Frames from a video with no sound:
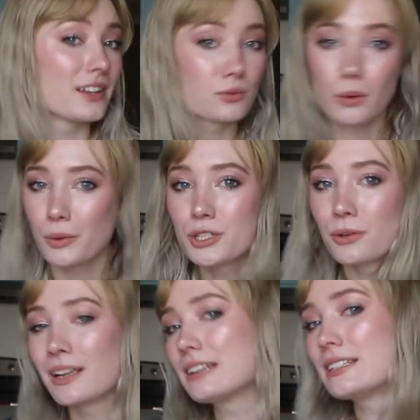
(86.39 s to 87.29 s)
That's what we're
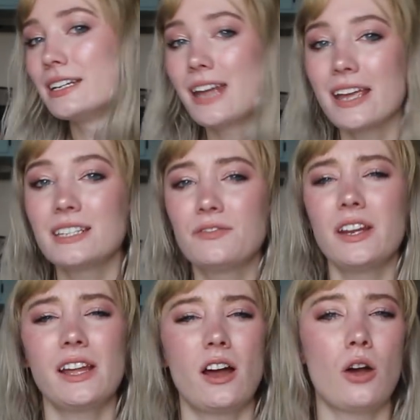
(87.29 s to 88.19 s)
doing in today's
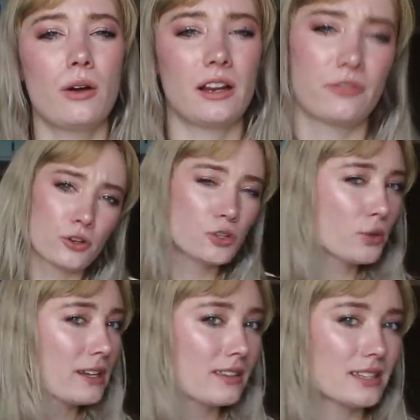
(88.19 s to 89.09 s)
video, and if you're
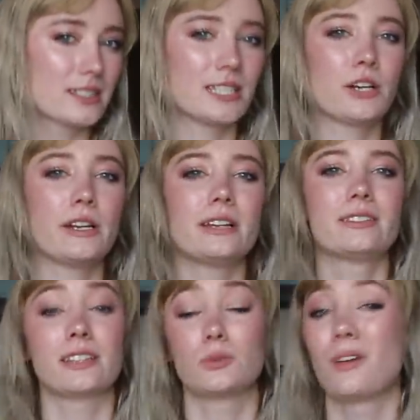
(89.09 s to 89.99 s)
enjoying this
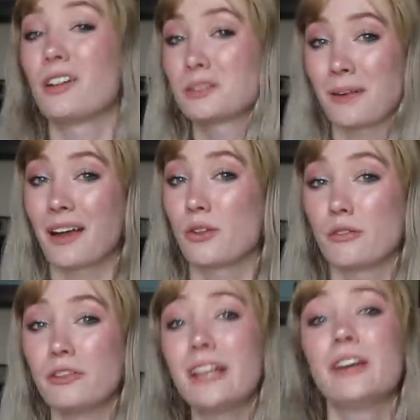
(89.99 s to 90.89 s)
series as well as my other
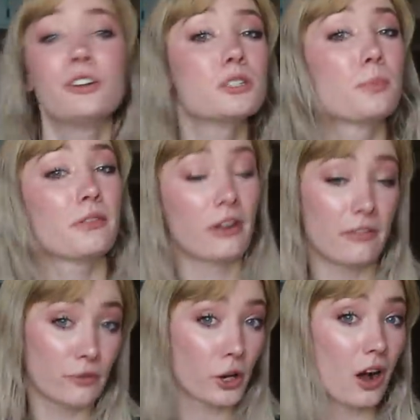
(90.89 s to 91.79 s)
videos but
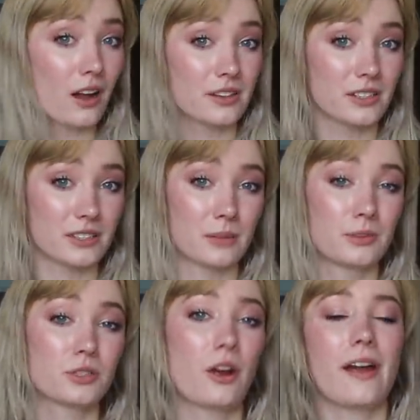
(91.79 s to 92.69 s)
have forgotten to
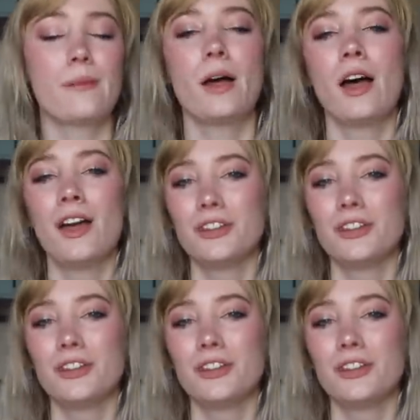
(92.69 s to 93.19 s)
subscribe,